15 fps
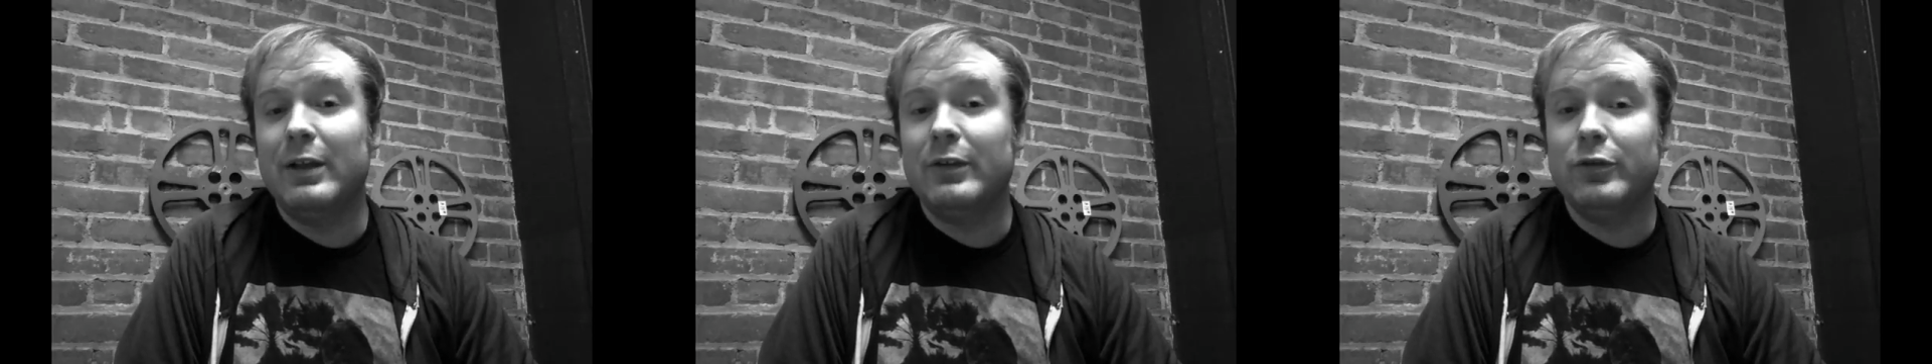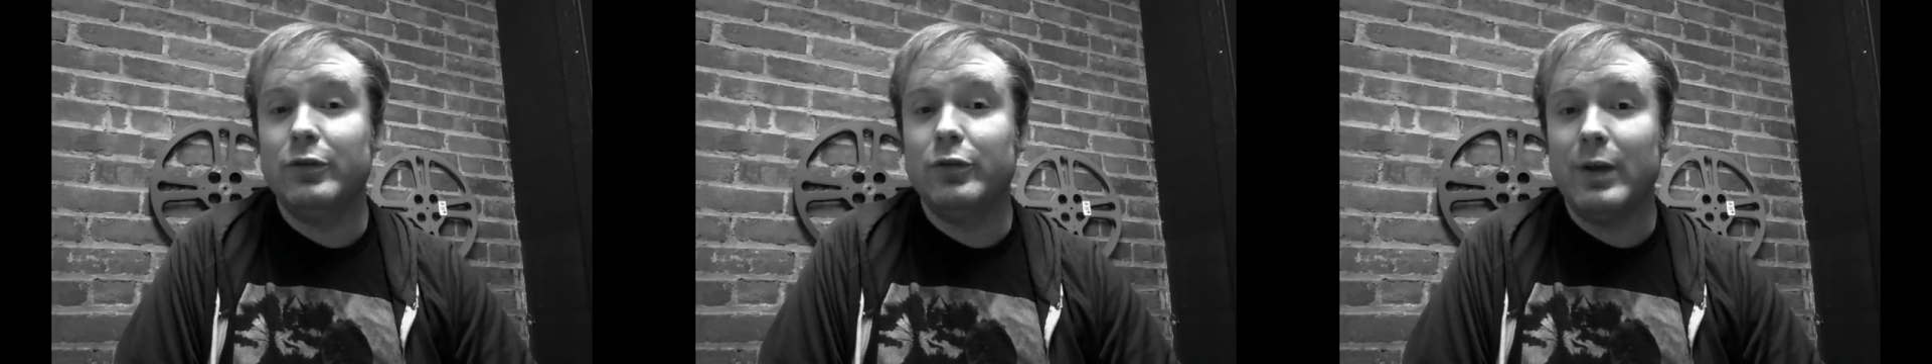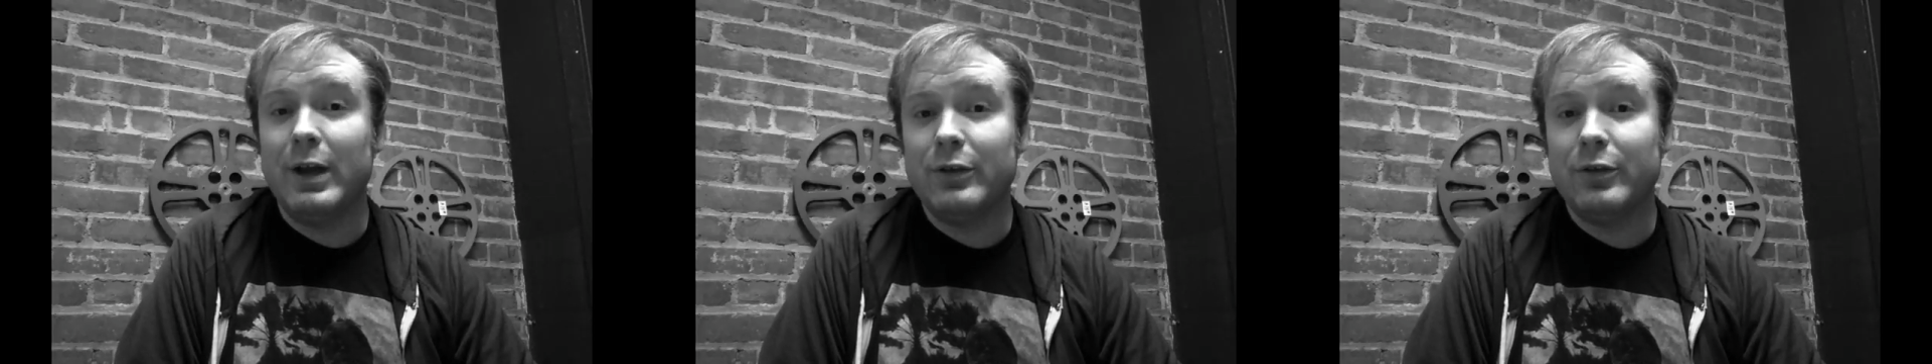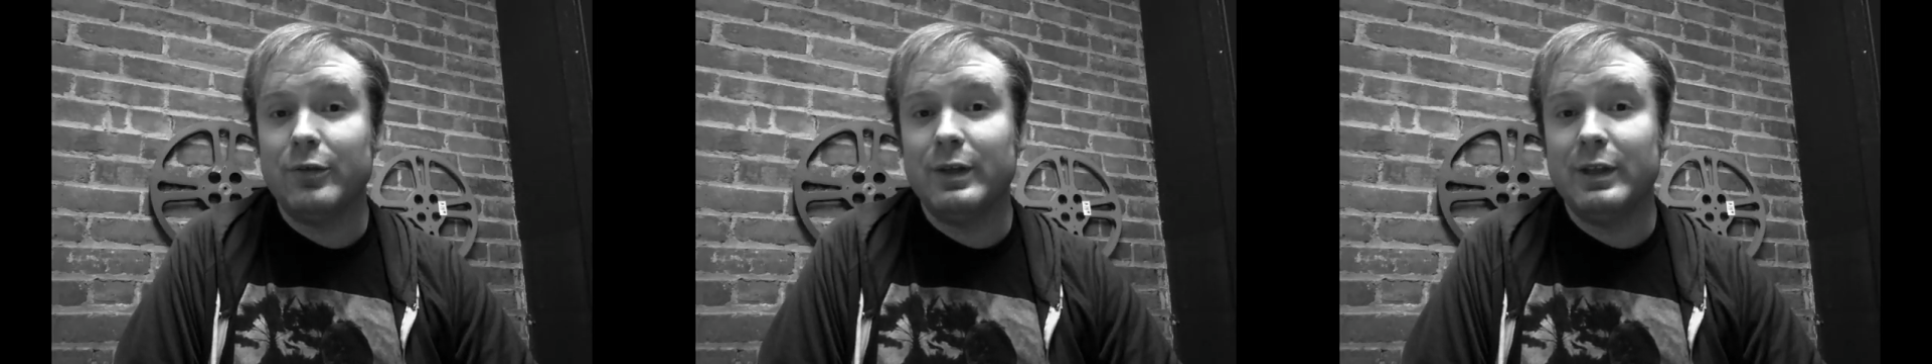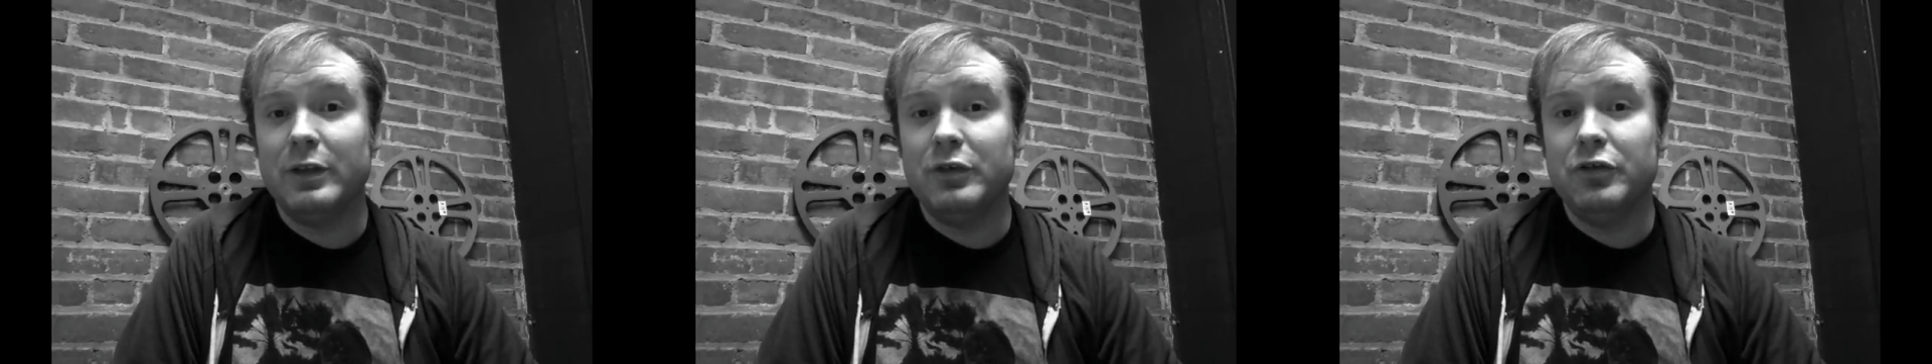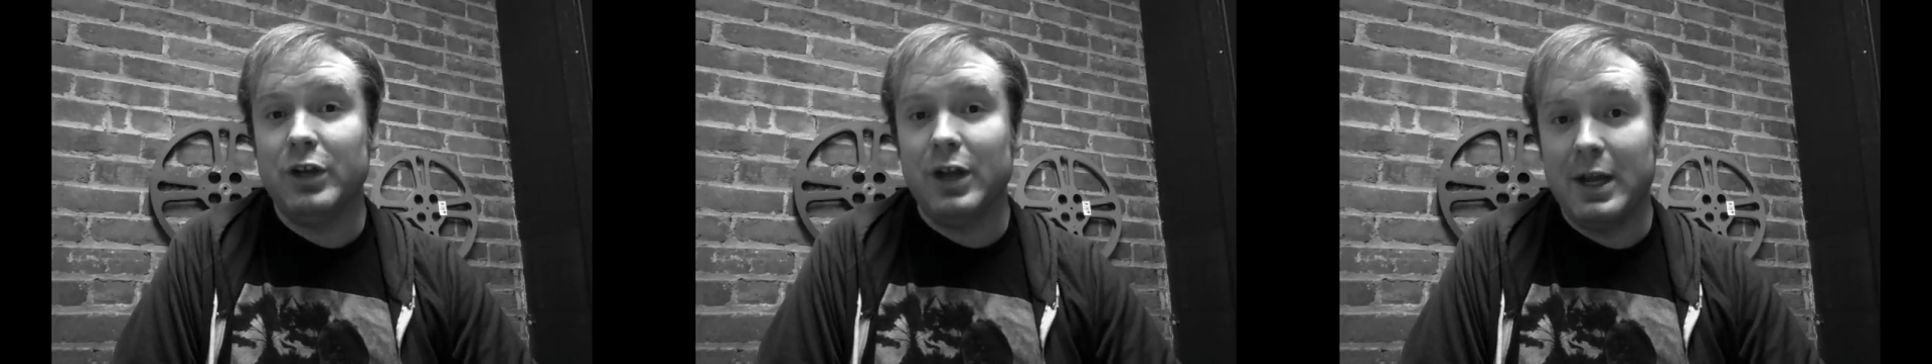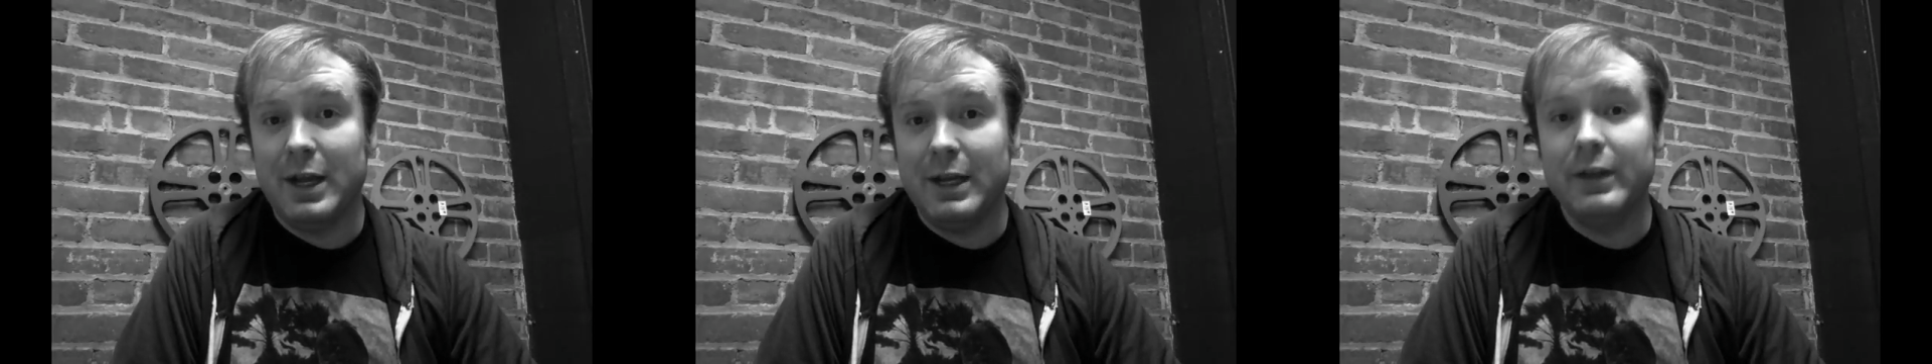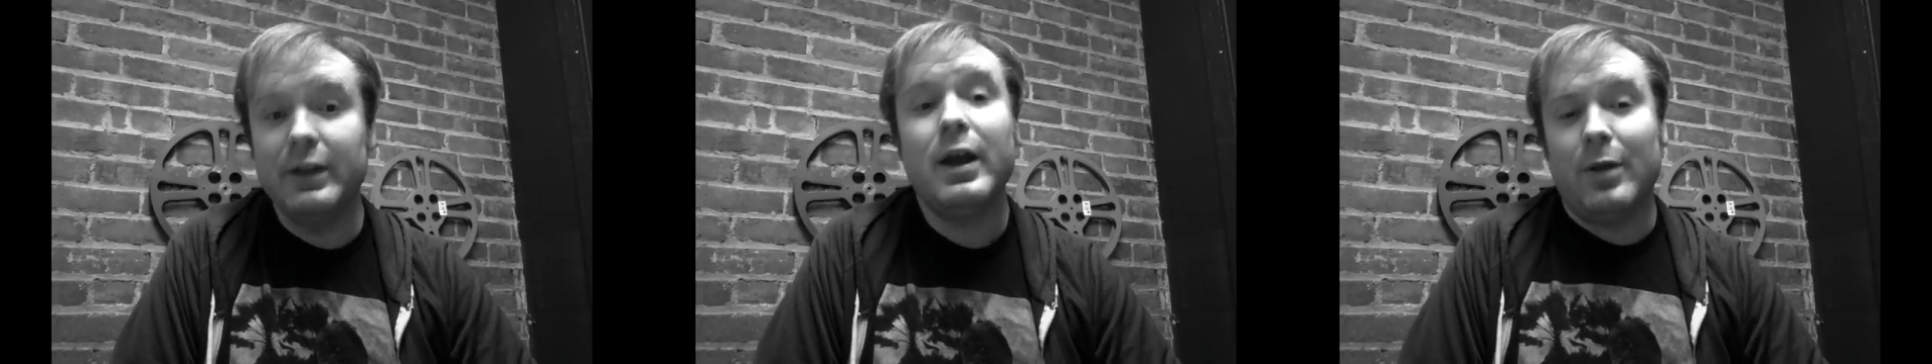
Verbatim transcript: as a director really shined.